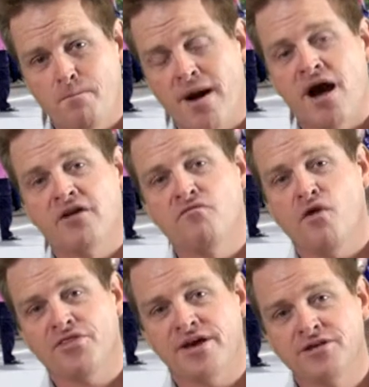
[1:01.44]
part of
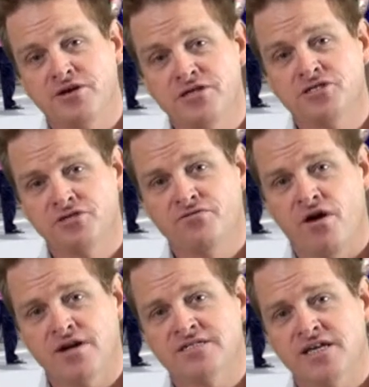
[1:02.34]
what each of the
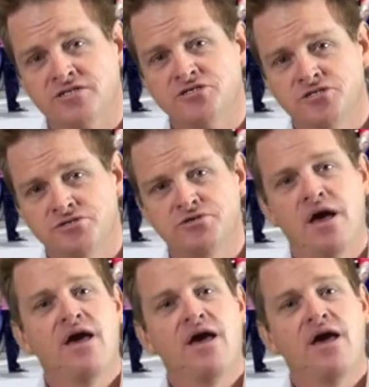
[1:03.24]
riders has to do.